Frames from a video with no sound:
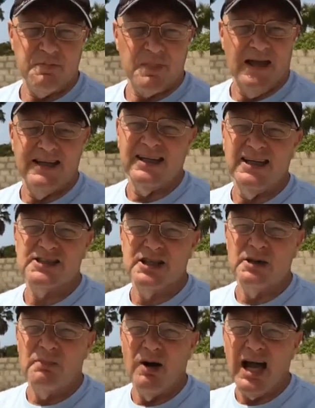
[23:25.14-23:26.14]
and get
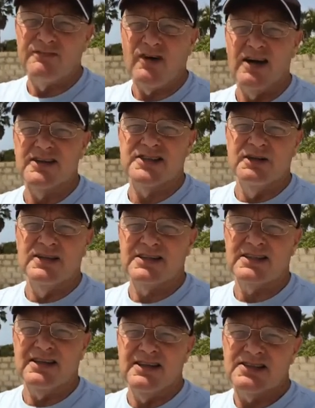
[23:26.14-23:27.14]
into, my advice to you
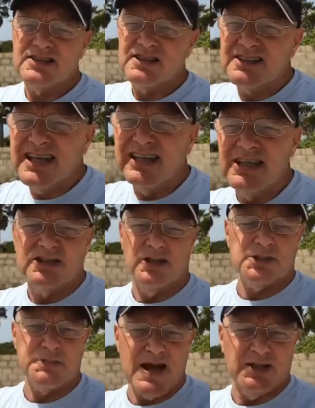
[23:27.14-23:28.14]
is get into the
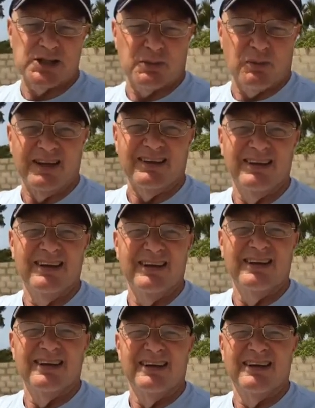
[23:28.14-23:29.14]
Spanish way.
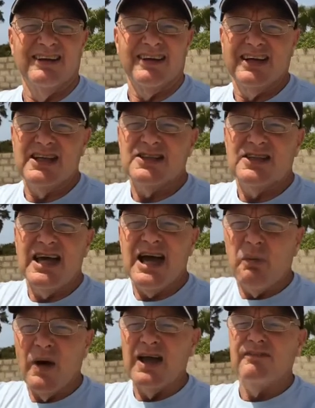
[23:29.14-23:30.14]
Get into their
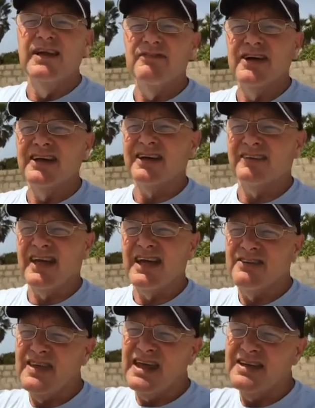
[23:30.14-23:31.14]
way of living.
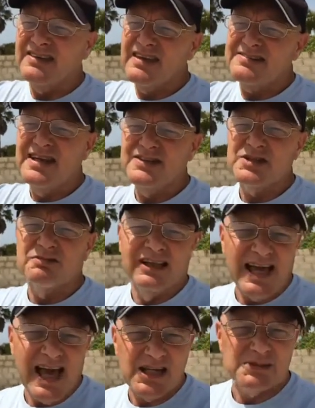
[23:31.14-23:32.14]
They seem to
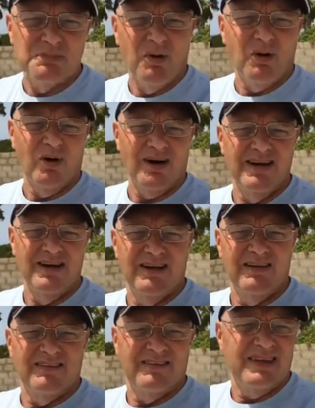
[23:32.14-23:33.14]
relax more.
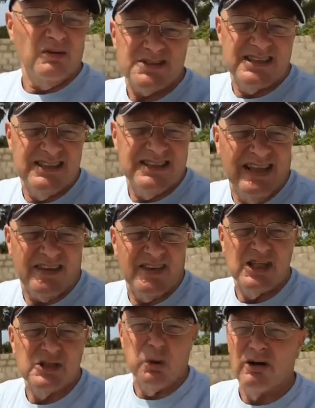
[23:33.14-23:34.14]
They don't seem to let
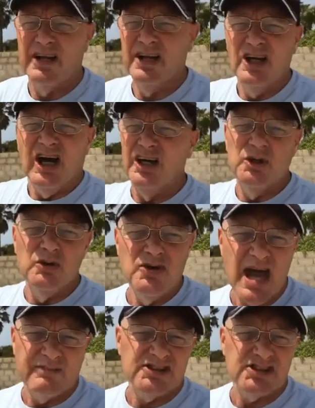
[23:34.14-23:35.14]
things worry, and you
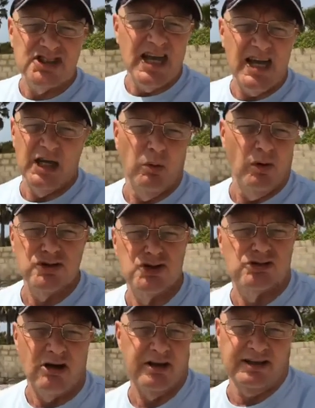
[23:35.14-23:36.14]
never see anyone
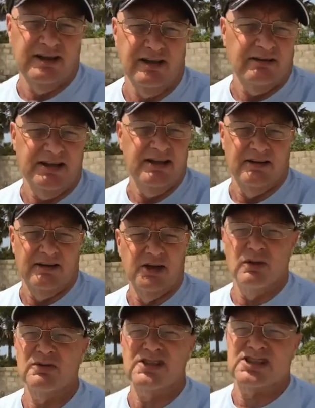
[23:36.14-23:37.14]
drunk here either. You
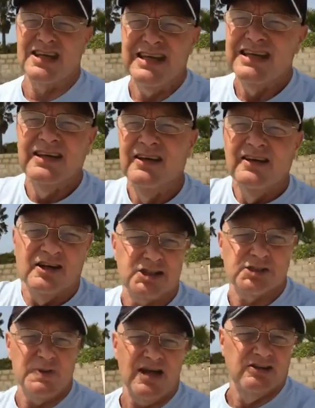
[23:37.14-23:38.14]
don't see a
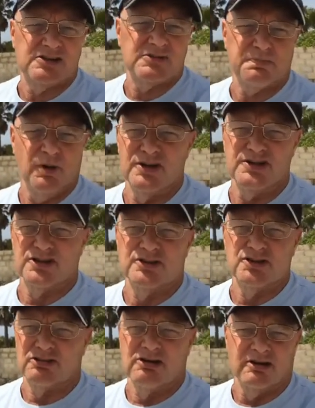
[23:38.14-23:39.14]
Spanish person
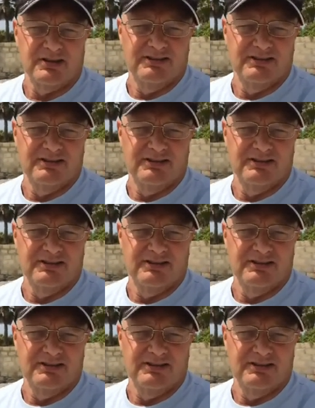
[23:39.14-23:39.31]
drunk.